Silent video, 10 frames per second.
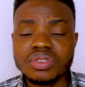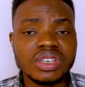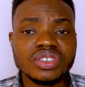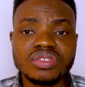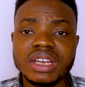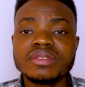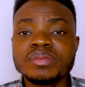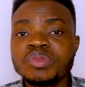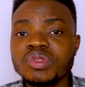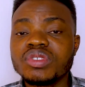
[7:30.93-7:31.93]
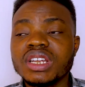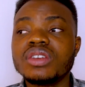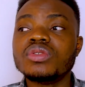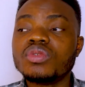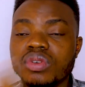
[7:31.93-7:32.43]
You can try, you
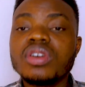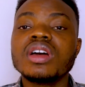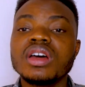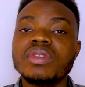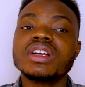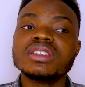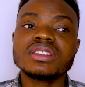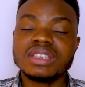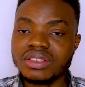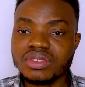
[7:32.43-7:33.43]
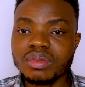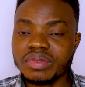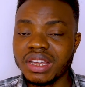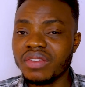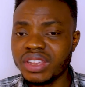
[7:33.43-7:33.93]
can look around. There are some of
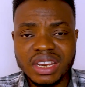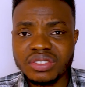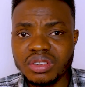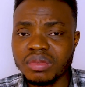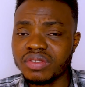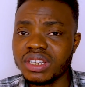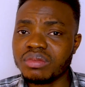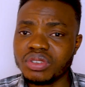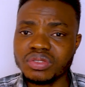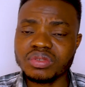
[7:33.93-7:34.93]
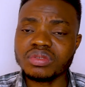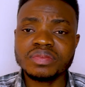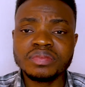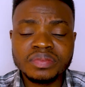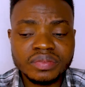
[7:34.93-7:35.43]
them, I've heard some of them
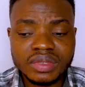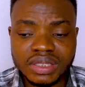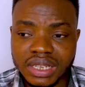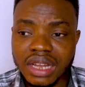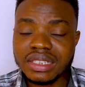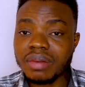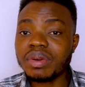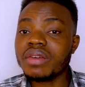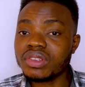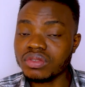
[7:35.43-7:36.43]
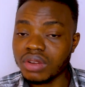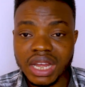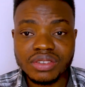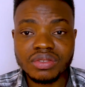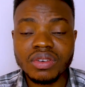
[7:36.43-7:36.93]
also, yeah, they are private school.
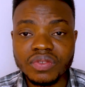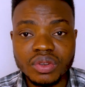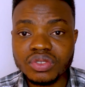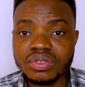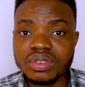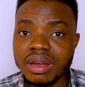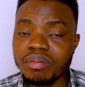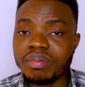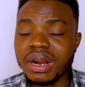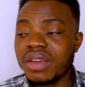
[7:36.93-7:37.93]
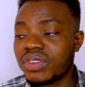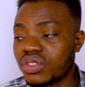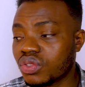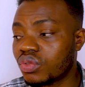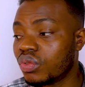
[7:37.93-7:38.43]
And you, of course, you know that private
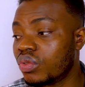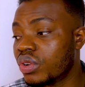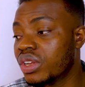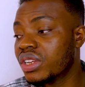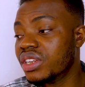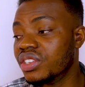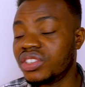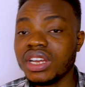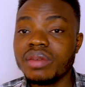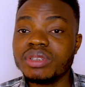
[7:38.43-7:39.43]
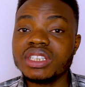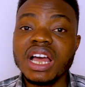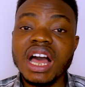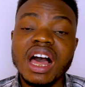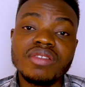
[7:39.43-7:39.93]
school in
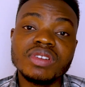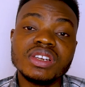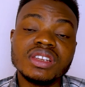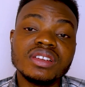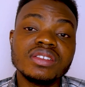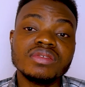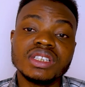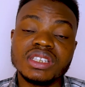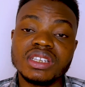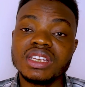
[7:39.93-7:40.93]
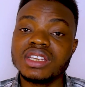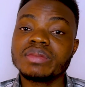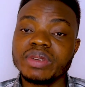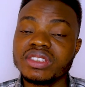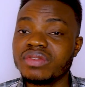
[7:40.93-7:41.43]
Germany are really
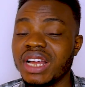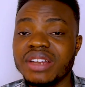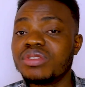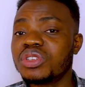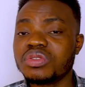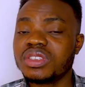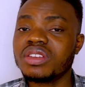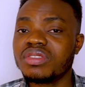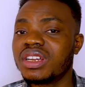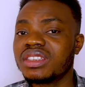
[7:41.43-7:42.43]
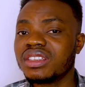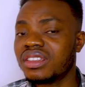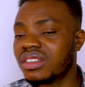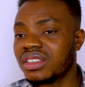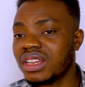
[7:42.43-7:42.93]
expensive. I don't need to tell you that
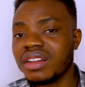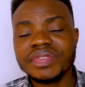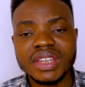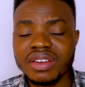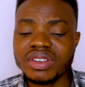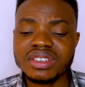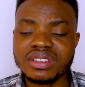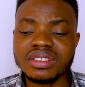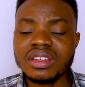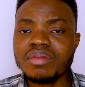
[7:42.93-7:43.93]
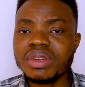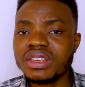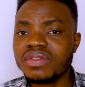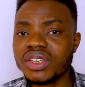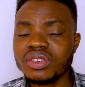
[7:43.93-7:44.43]
again. Yeah, I already made
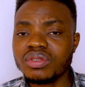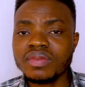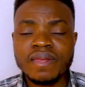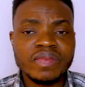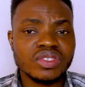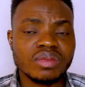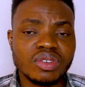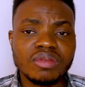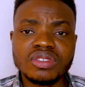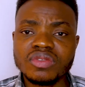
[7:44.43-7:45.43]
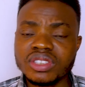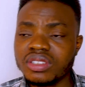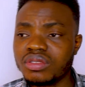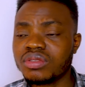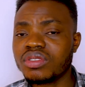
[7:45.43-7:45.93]
a video some couple of weeks
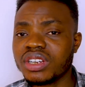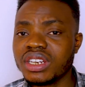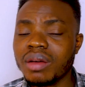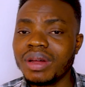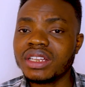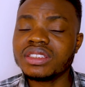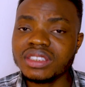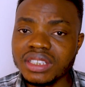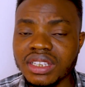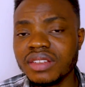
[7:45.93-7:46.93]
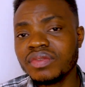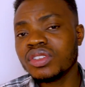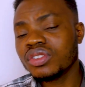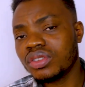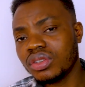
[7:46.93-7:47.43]
ago talking about the
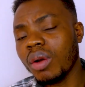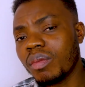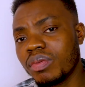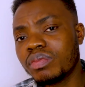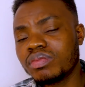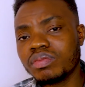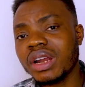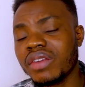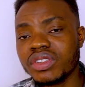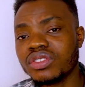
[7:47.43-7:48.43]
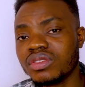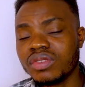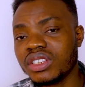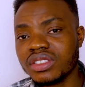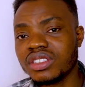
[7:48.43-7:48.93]
top private
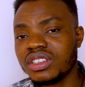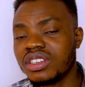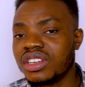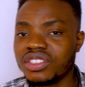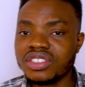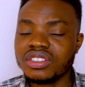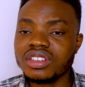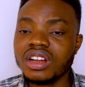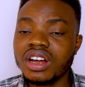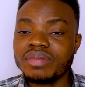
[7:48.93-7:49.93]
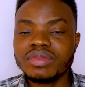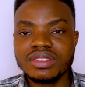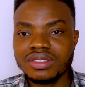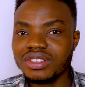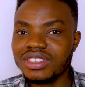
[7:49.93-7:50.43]
university in Nigeria,
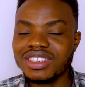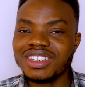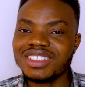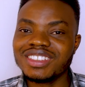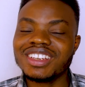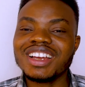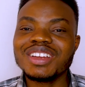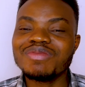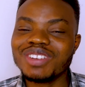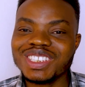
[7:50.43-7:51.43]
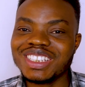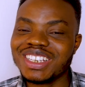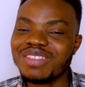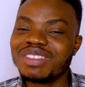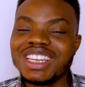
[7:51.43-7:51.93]
not in Nigeria, but in
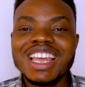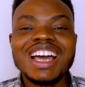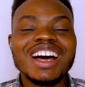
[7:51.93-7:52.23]
Germany.